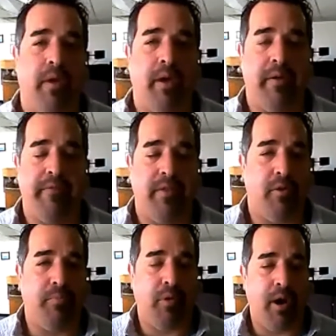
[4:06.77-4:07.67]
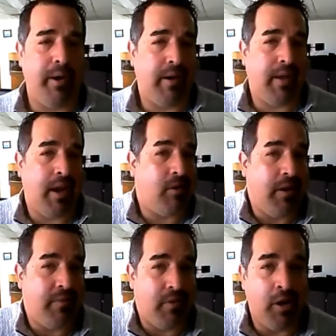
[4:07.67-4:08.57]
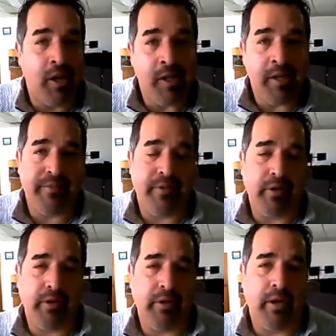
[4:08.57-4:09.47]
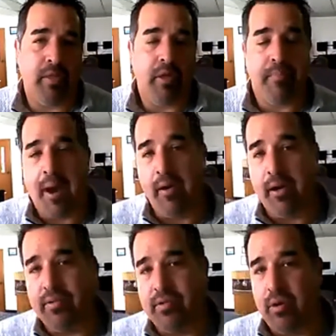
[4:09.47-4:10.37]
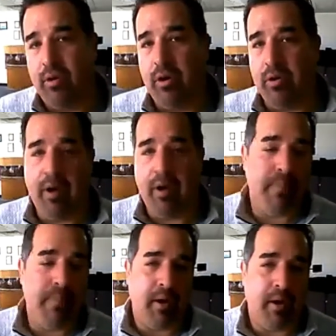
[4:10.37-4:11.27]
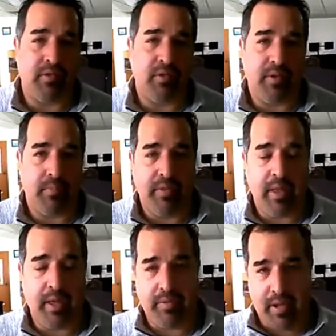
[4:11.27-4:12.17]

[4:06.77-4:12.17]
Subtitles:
If they're a primary caregiver for their parents or grandparents or someone that